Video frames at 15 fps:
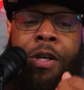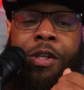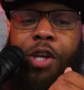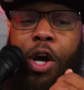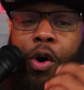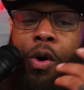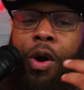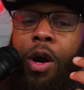
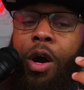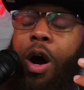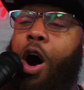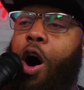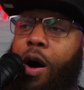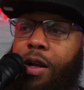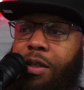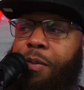So
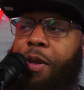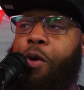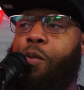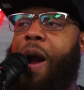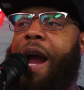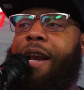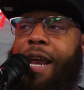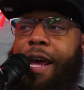ultimately,
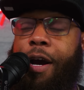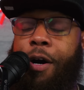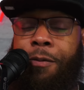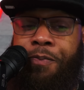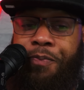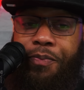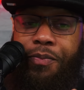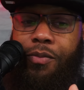right now,